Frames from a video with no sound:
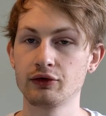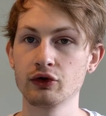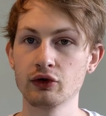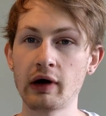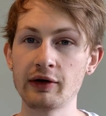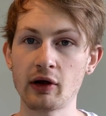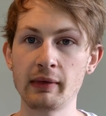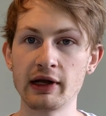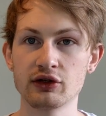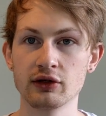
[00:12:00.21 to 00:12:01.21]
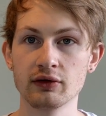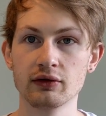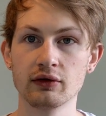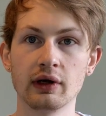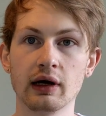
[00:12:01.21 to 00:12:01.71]
to the right
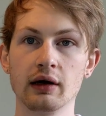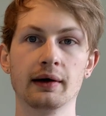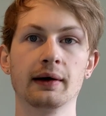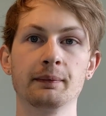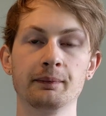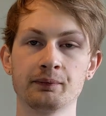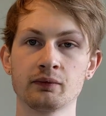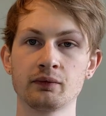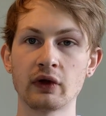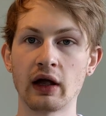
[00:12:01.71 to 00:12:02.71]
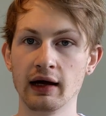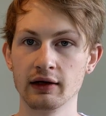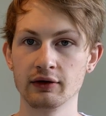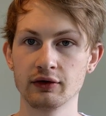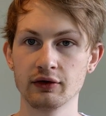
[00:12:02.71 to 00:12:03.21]
dimensions um,
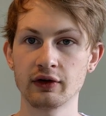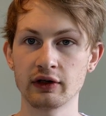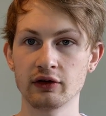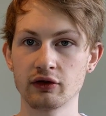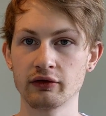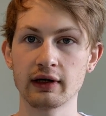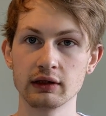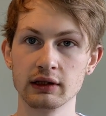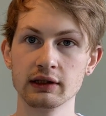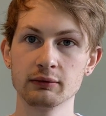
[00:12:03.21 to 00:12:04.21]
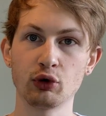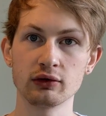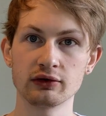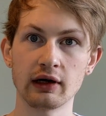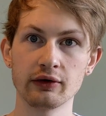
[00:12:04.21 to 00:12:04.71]
and thickness correctly,
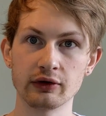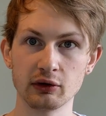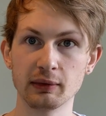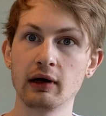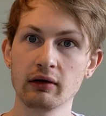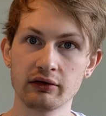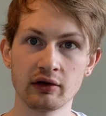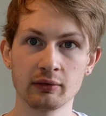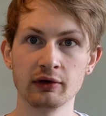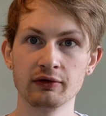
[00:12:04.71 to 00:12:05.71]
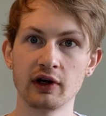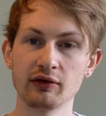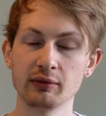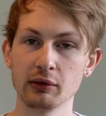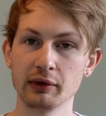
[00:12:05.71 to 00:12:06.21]
brought down to about
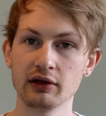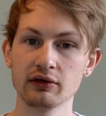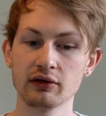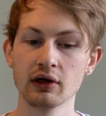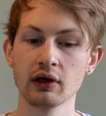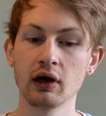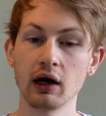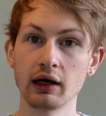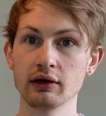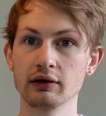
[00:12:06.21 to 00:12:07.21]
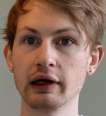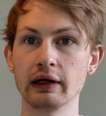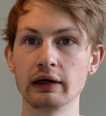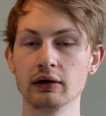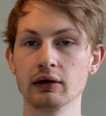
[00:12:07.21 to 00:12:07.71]
6.5 millimeters, I could
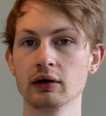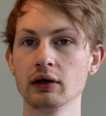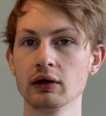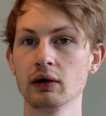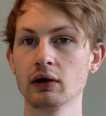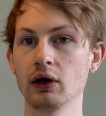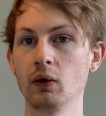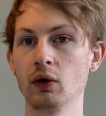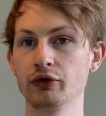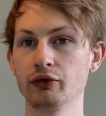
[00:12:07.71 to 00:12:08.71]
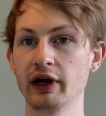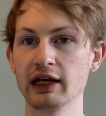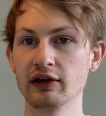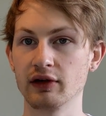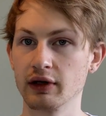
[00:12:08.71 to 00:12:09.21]
then go on to
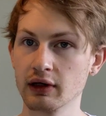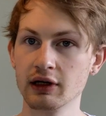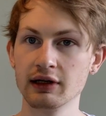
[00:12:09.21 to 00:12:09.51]
radiusing.